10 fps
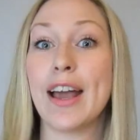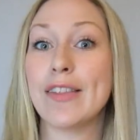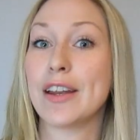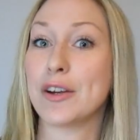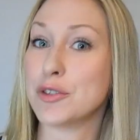and
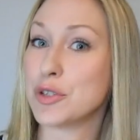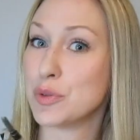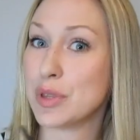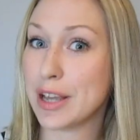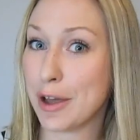then I'll do
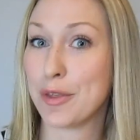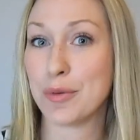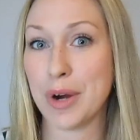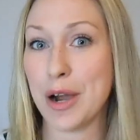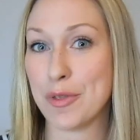the other
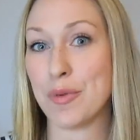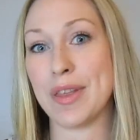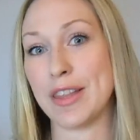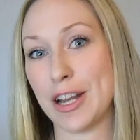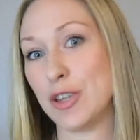brow the way
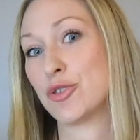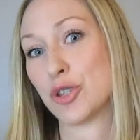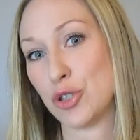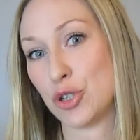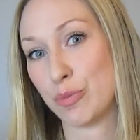that I
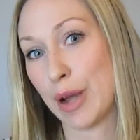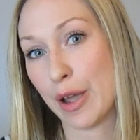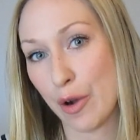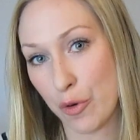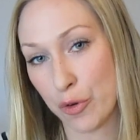usually do my
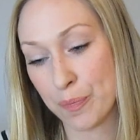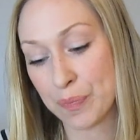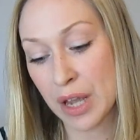own.